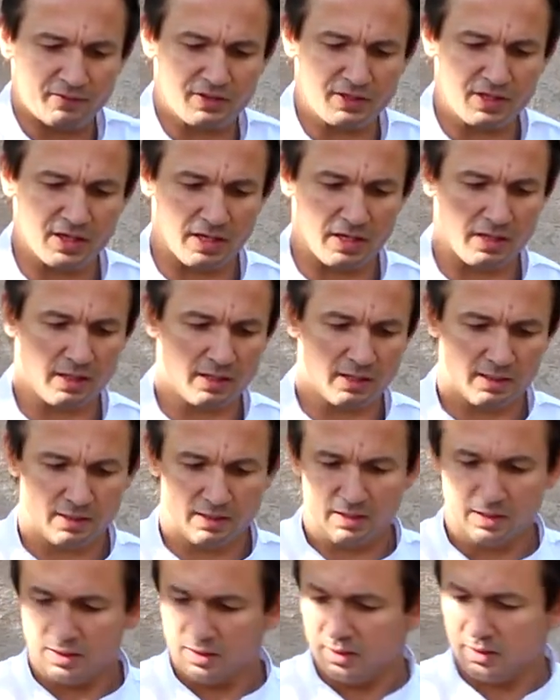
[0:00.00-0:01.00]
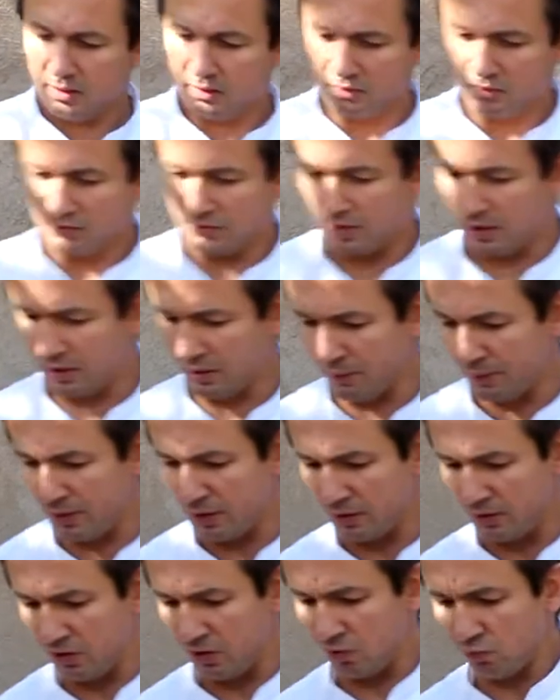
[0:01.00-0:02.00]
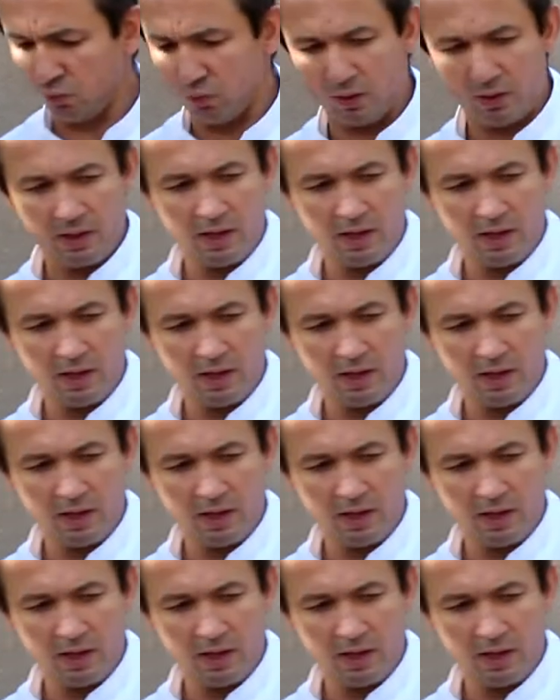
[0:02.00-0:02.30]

the celery on this one,